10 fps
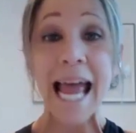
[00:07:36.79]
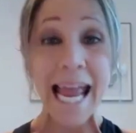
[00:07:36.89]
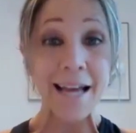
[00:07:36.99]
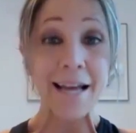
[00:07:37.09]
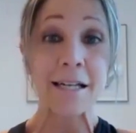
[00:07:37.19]

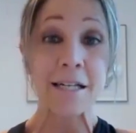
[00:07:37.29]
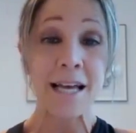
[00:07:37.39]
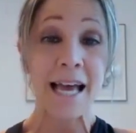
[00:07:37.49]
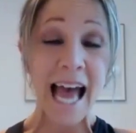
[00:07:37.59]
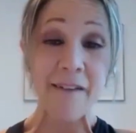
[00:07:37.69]
and
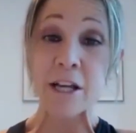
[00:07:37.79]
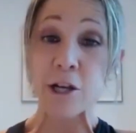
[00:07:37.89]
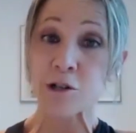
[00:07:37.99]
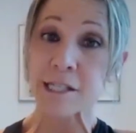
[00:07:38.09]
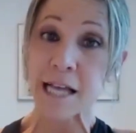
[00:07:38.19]
having
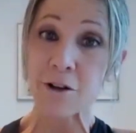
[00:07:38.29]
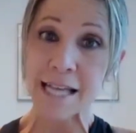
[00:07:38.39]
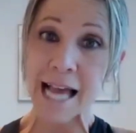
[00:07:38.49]
your cells